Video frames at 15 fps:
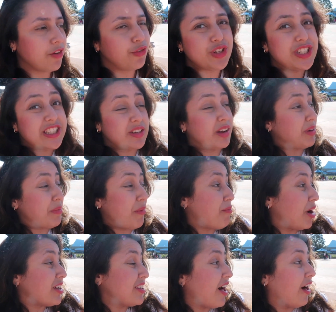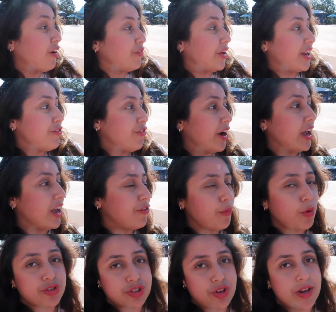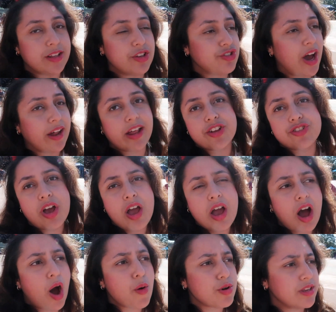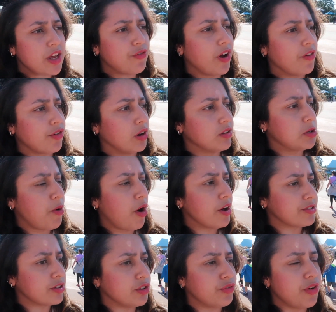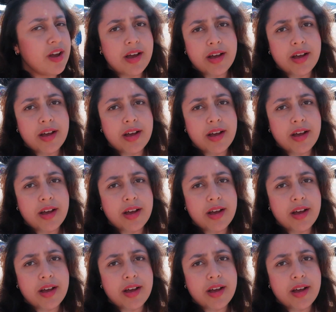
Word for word: for this like, myself like if I if I wasn't doing this challenge I would never have gone to parts of